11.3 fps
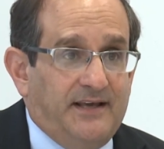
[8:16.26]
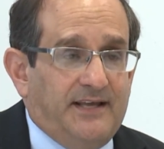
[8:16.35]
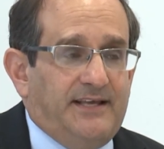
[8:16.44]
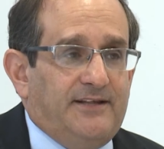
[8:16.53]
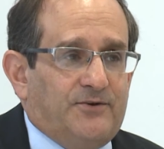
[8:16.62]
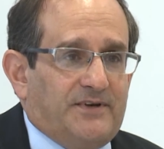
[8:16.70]

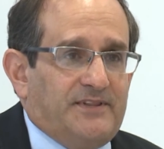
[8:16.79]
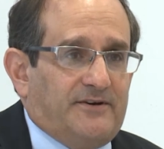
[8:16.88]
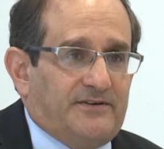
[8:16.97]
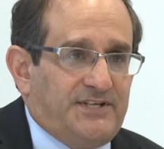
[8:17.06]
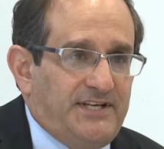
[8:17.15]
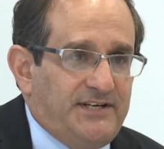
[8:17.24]
either in
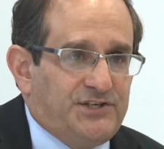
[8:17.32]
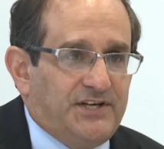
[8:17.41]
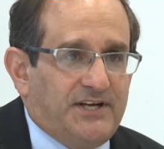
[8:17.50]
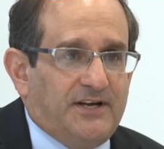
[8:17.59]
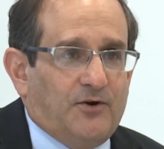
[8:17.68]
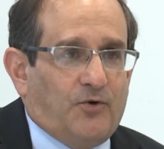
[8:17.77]
their
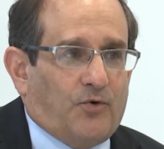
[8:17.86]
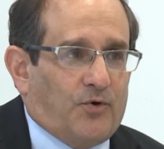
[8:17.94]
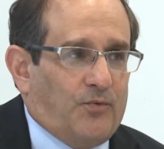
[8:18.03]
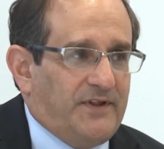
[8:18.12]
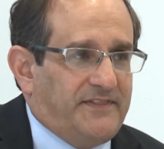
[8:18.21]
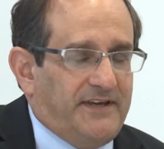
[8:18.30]
teaching or
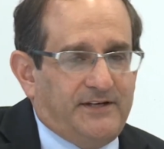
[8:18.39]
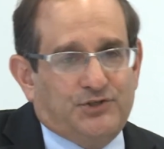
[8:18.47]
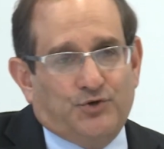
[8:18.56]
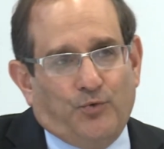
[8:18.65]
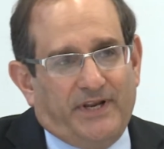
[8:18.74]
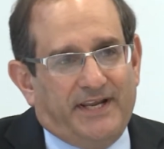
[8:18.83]
what they
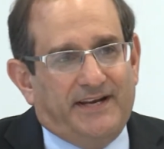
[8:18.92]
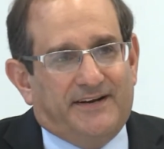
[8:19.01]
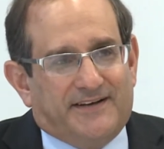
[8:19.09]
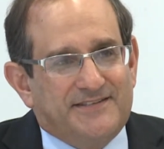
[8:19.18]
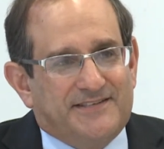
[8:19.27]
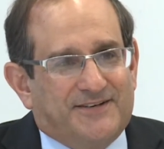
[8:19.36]
tweet
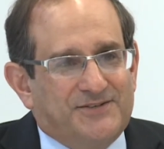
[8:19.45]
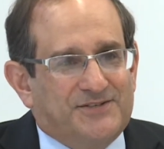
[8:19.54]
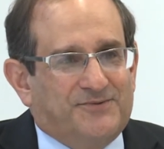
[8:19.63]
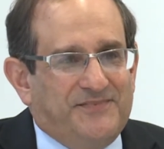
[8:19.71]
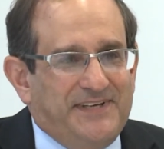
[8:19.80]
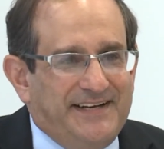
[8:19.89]
on
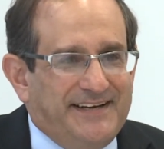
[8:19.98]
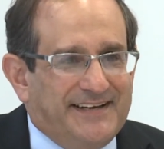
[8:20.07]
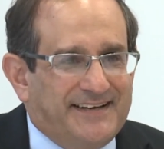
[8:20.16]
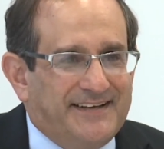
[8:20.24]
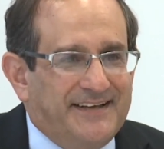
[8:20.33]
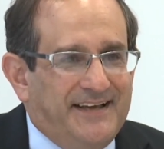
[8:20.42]
social
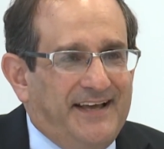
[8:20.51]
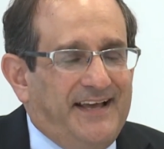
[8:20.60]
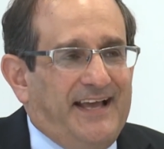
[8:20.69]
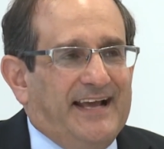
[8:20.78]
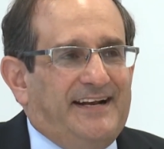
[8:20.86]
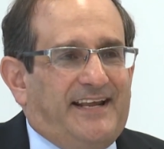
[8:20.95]
media,
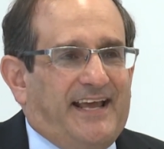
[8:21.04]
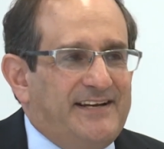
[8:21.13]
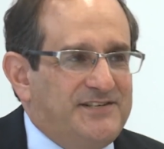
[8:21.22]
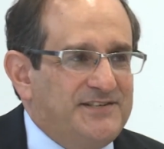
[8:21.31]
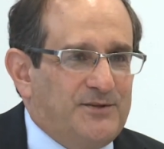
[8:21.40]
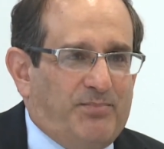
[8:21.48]
and it
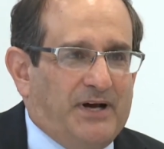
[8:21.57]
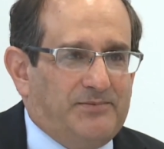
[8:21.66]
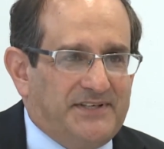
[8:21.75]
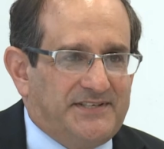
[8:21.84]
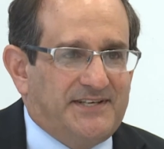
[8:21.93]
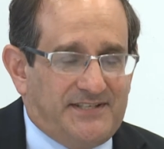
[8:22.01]
catches the
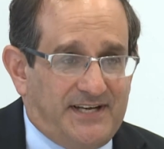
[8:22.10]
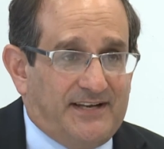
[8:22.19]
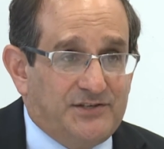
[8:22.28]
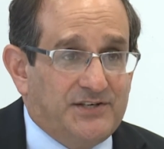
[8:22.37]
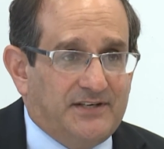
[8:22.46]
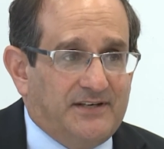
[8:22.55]
public's
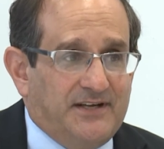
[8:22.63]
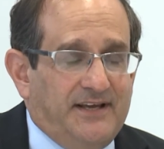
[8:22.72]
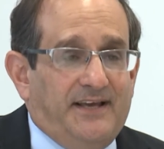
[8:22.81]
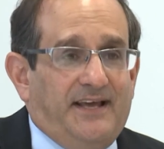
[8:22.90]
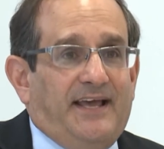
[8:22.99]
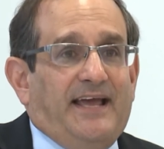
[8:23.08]
attention.
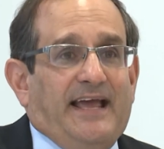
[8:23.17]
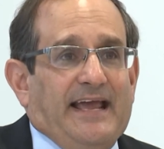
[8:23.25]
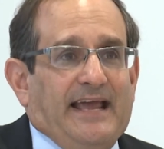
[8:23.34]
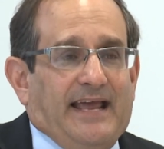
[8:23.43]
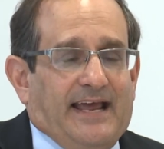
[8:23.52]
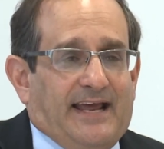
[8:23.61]

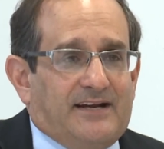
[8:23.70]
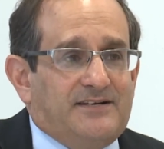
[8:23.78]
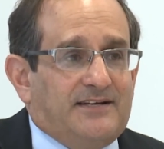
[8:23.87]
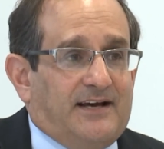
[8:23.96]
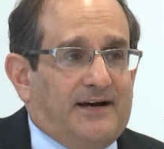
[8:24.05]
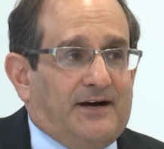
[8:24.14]
And
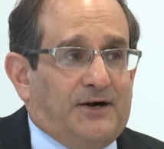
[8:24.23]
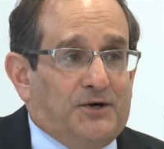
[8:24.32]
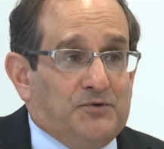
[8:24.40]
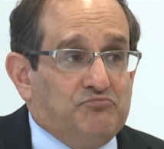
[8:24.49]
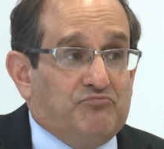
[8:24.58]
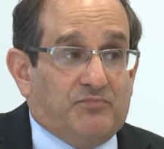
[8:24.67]

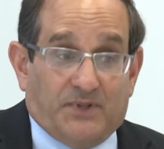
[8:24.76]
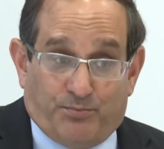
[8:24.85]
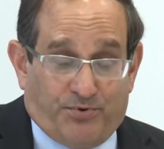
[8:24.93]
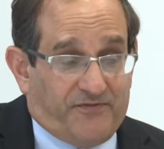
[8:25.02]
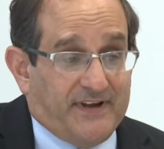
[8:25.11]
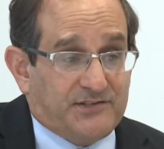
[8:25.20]
um, the
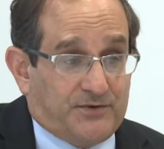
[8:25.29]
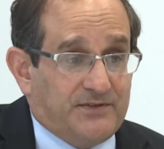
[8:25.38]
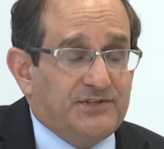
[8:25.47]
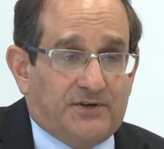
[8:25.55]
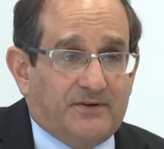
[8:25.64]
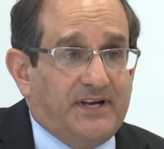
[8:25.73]
professor, in
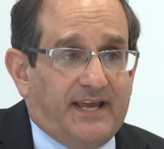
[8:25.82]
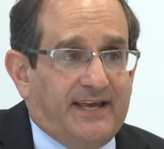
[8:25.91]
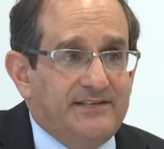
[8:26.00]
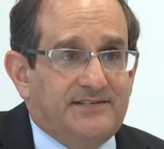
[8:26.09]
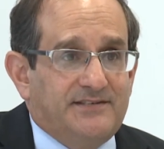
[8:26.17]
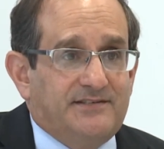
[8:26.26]
certain
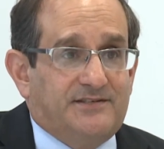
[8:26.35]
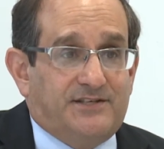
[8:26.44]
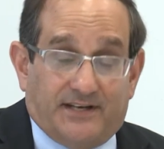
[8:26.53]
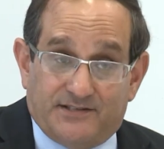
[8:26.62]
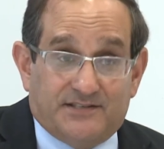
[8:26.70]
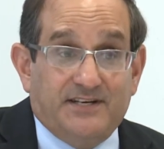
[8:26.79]
cases,
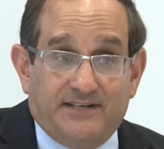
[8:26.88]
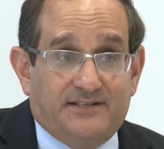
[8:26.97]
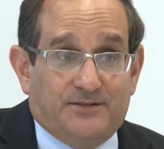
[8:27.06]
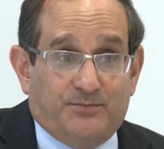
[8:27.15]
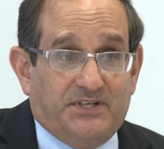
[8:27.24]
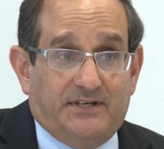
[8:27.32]
does need
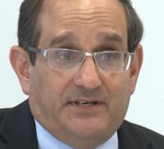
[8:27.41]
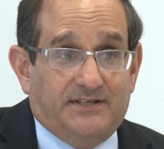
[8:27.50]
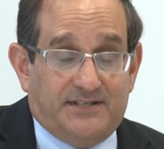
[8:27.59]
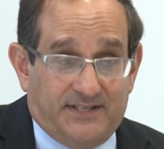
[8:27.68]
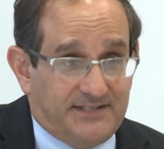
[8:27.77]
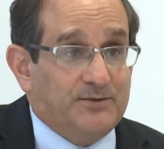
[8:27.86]
to be
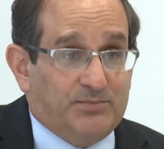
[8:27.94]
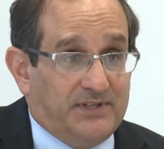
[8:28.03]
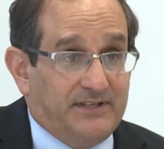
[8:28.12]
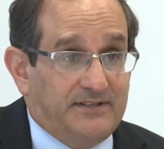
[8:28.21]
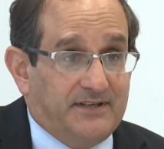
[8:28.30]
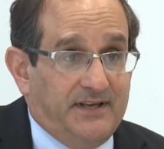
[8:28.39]

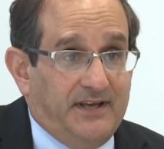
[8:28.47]
disciplined.